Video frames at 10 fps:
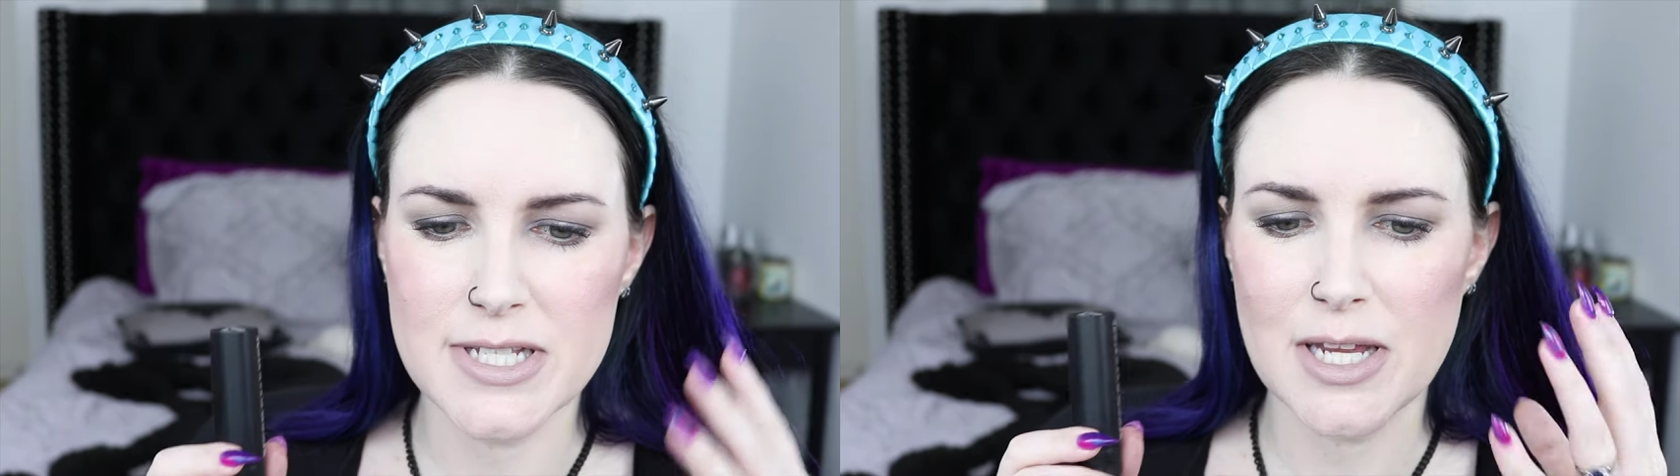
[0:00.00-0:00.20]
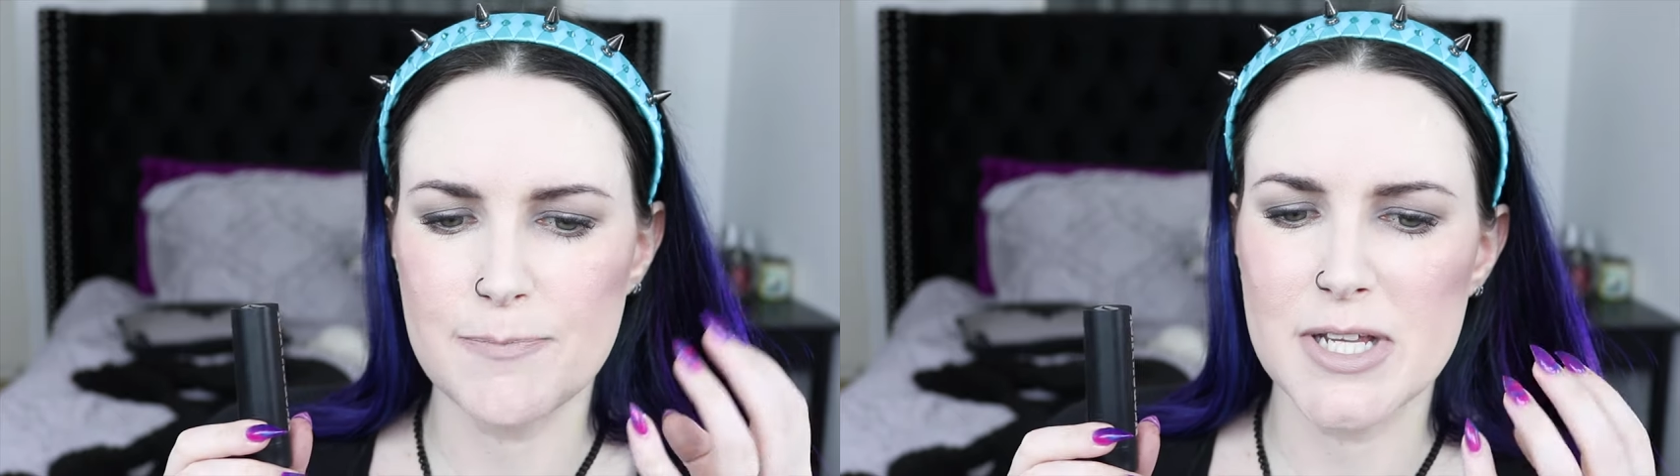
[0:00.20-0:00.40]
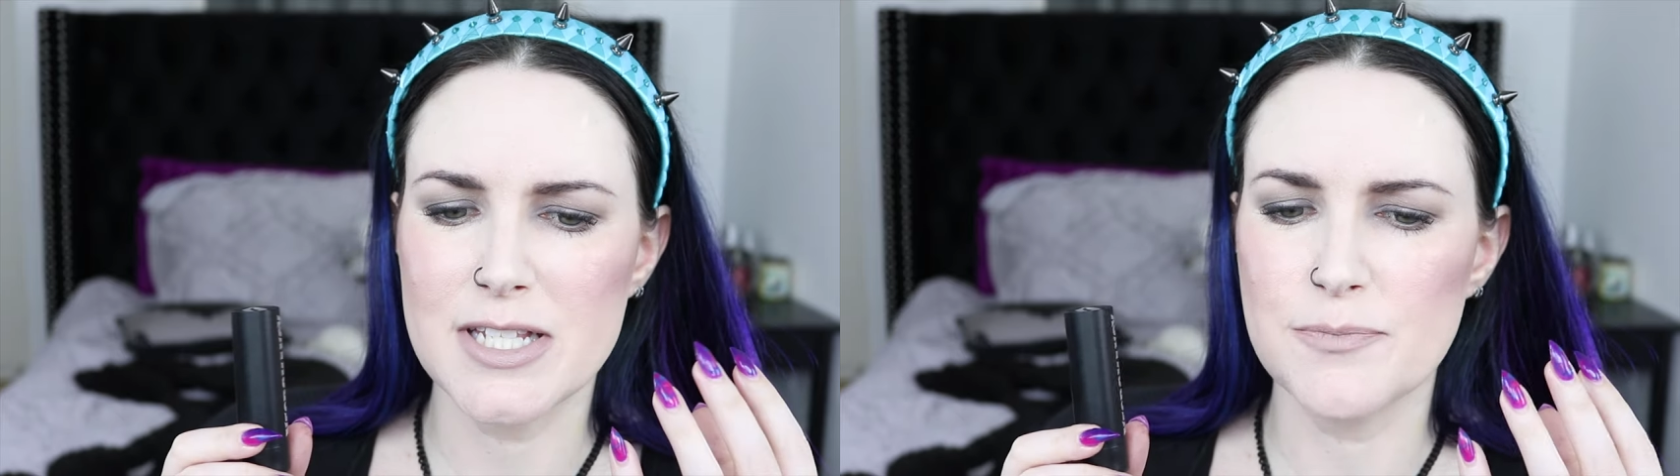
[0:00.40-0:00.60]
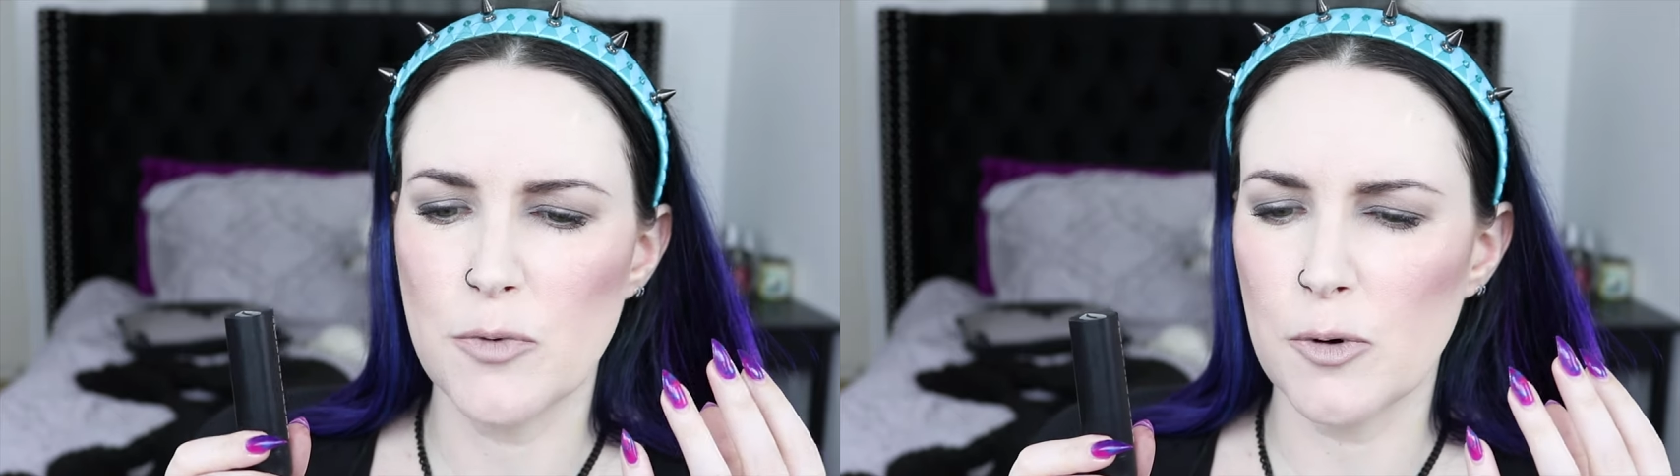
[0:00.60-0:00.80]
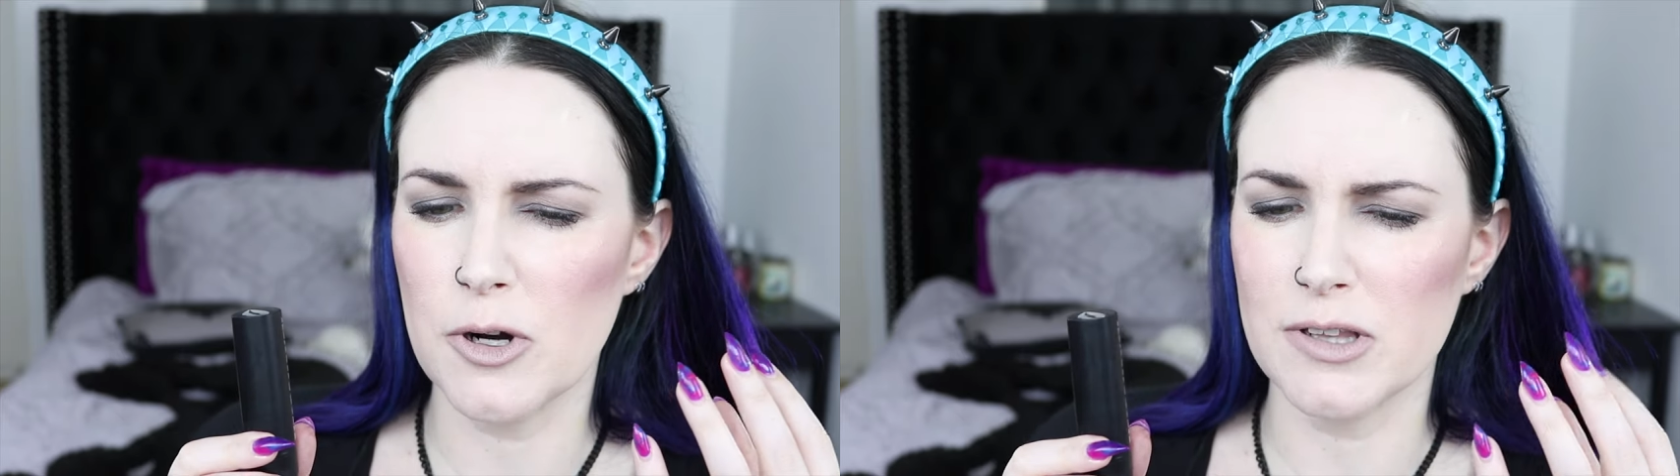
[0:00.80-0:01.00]
except it's
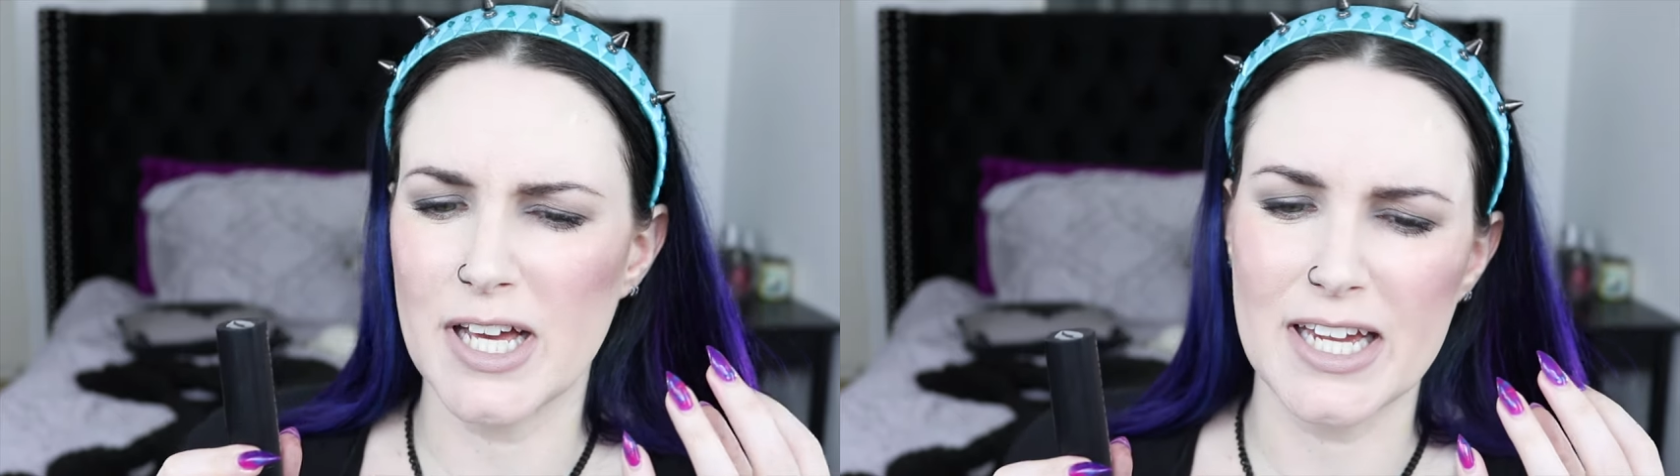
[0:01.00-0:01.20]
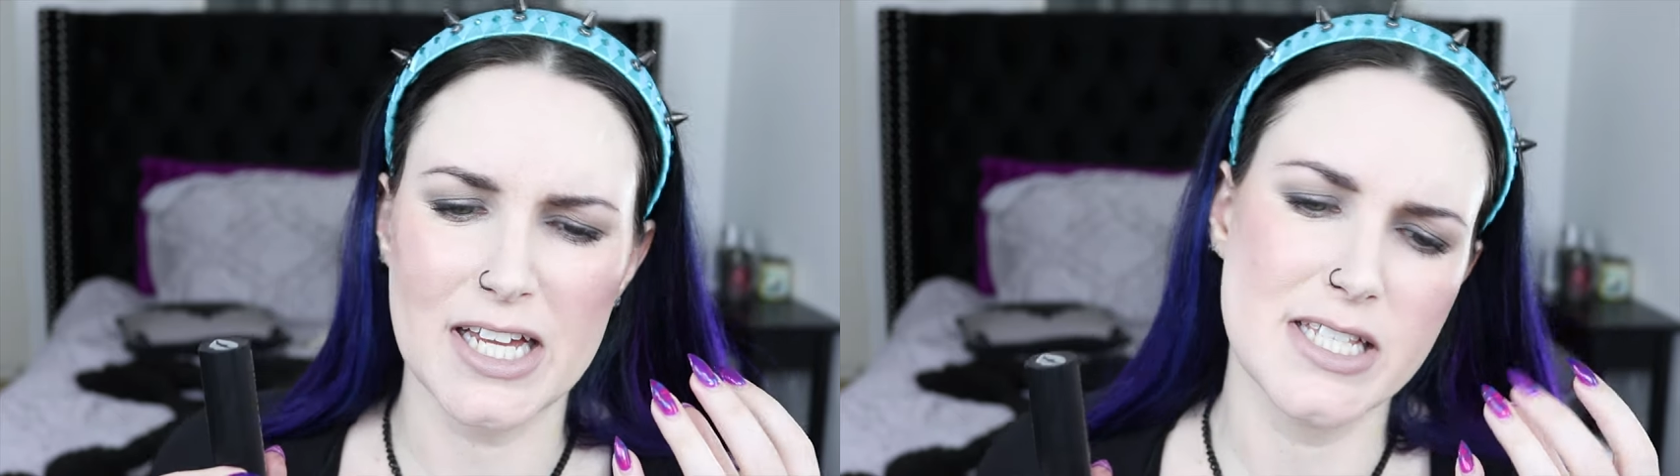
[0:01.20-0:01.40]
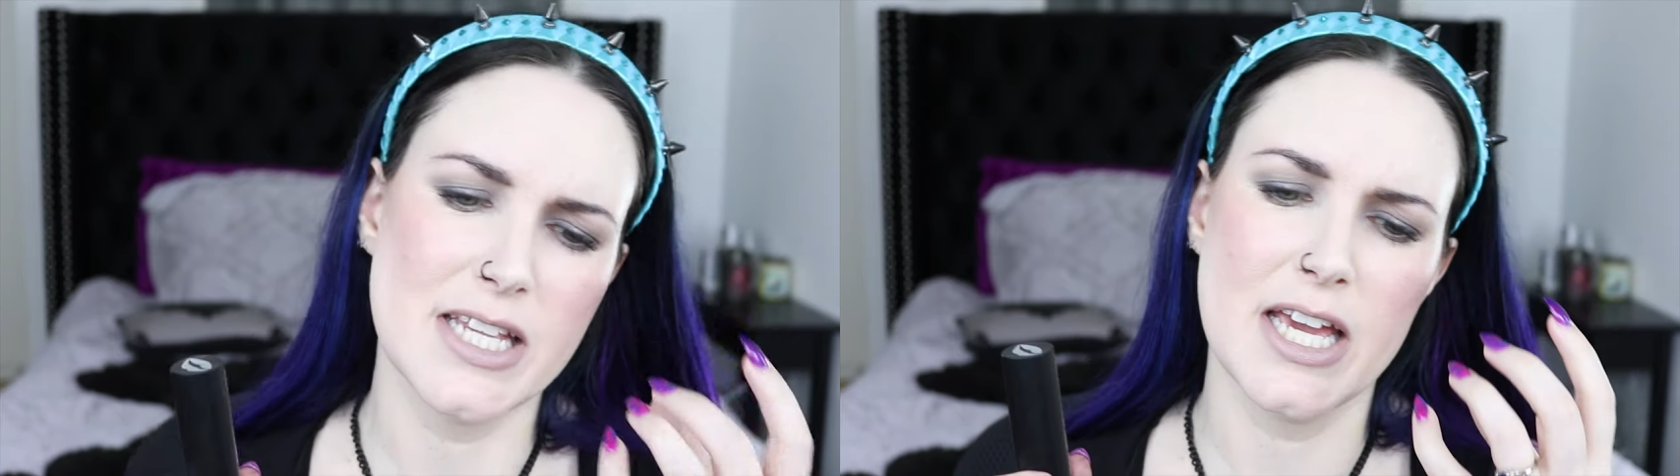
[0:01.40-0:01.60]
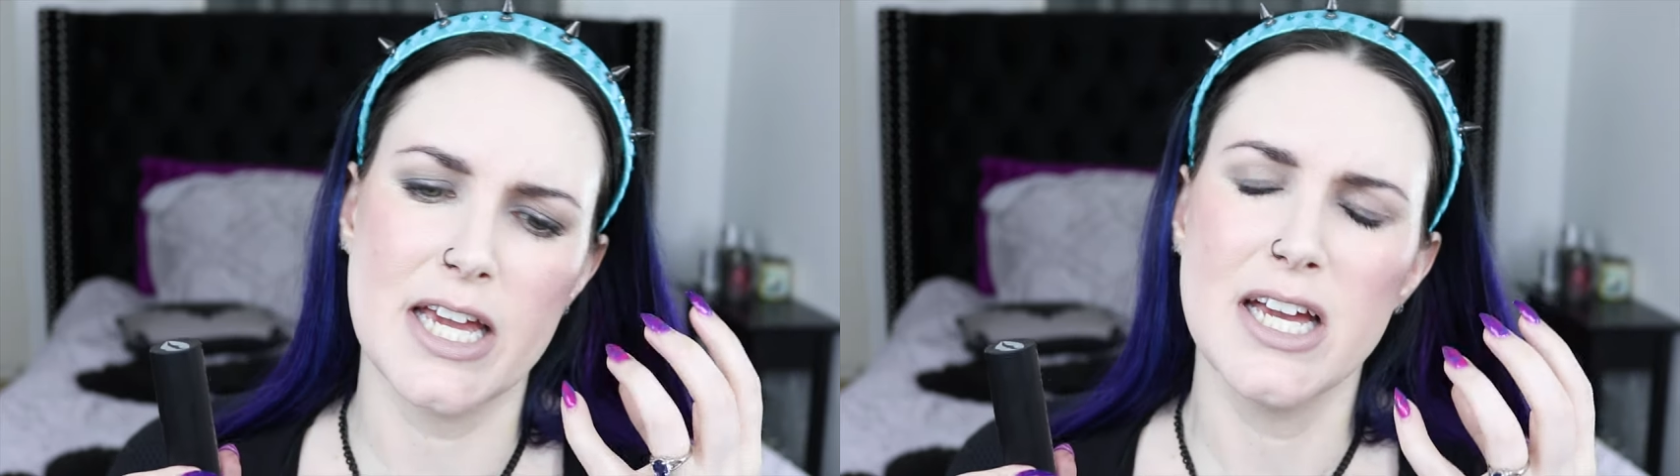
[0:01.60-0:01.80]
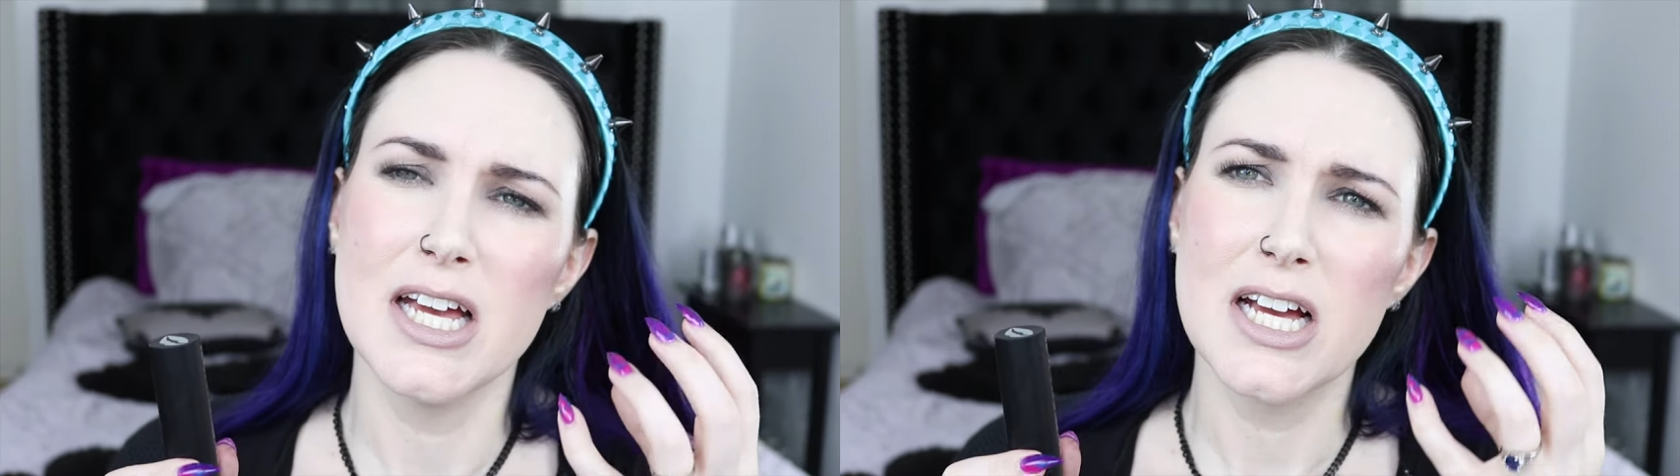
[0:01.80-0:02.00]
more like I'd
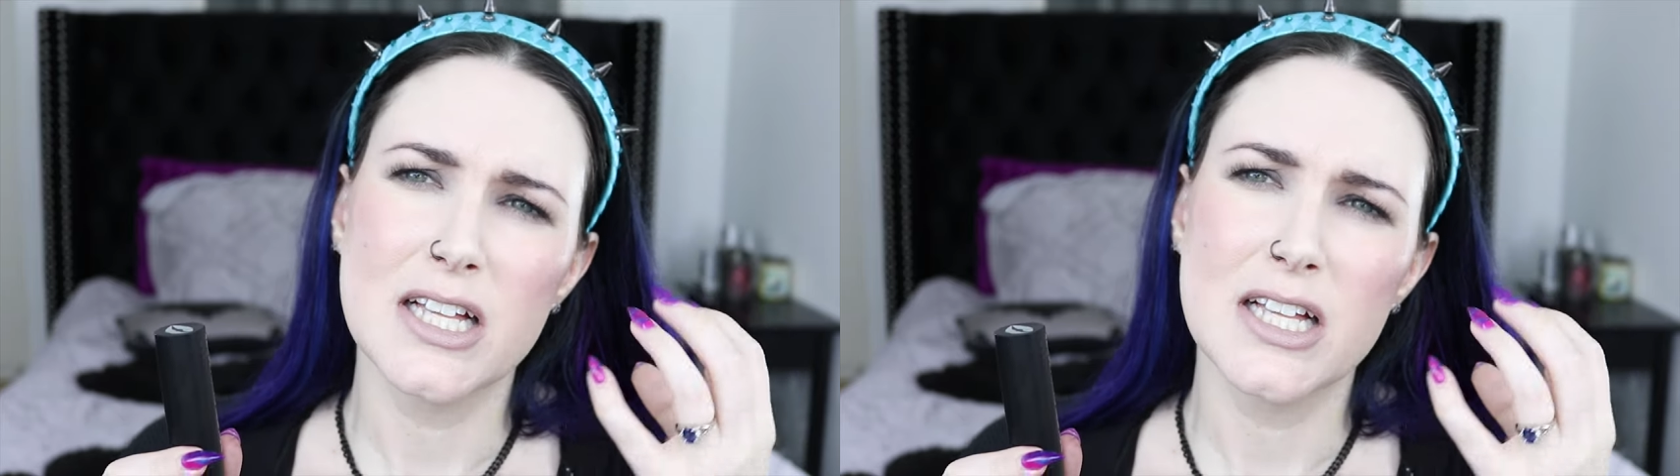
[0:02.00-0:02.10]
say